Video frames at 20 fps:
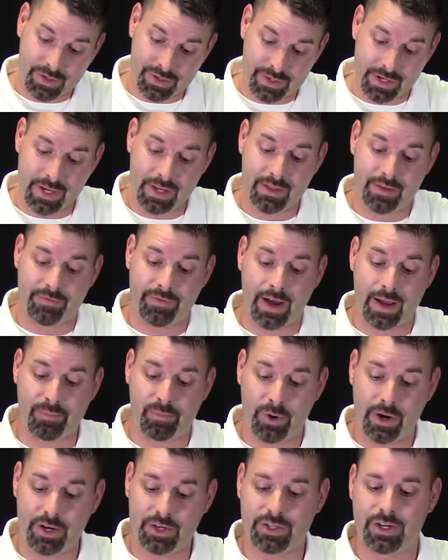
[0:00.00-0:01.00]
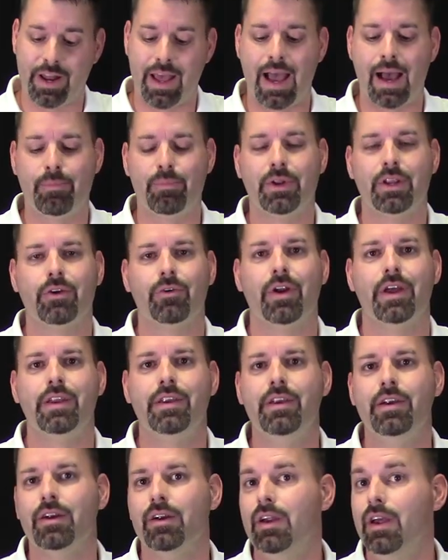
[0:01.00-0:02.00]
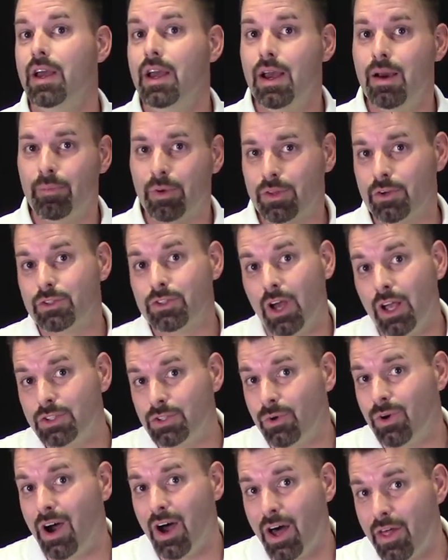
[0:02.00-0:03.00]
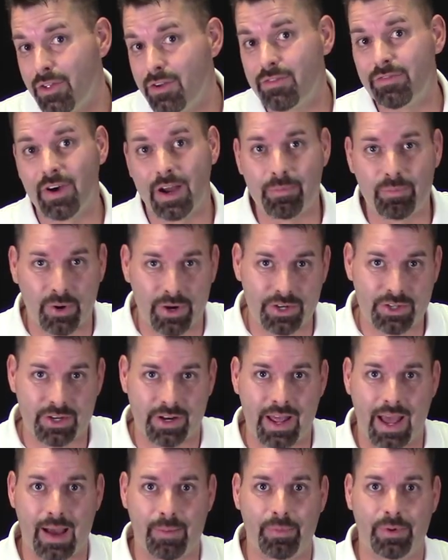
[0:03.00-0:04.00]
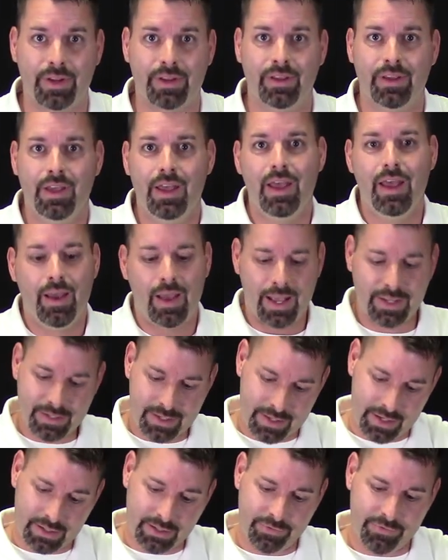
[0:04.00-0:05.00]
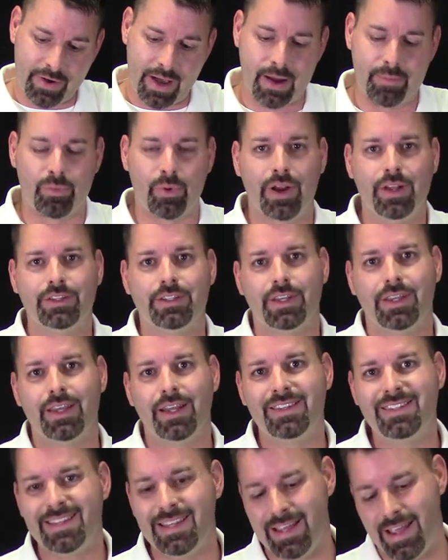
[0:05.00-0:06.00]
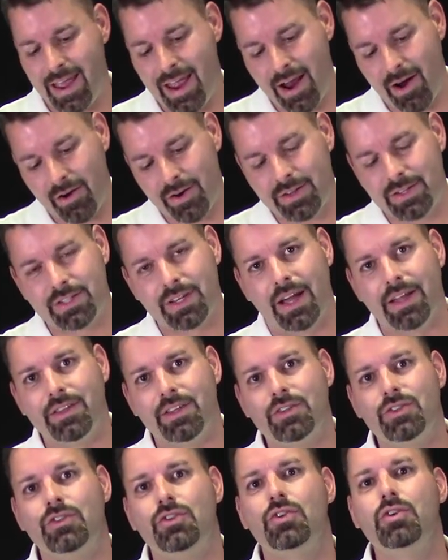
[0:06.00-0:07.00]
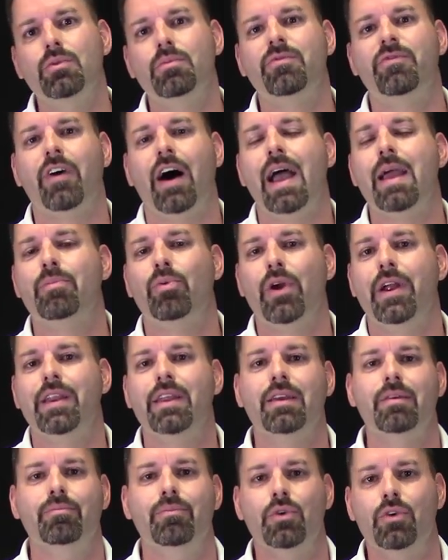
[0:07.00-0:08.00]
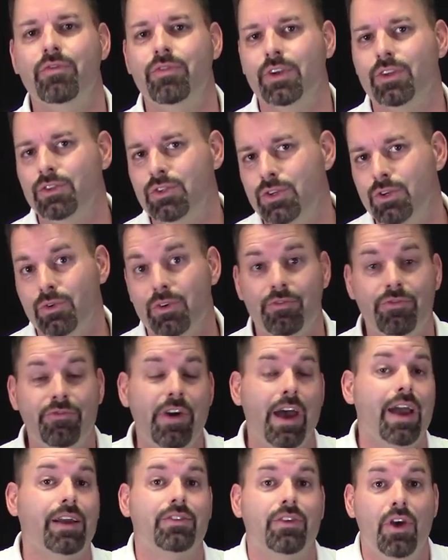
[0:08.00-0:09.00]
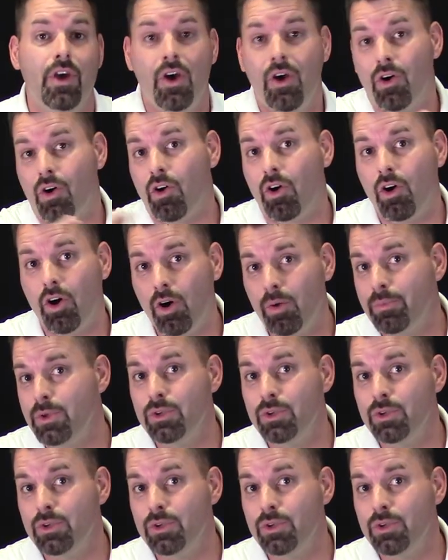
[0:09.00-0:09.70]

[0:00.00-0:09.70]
see the vibration happening right here. But there's also other vibration happening. As this vibrates, it gets the air inside this tube vibrating and moving too. In fact, all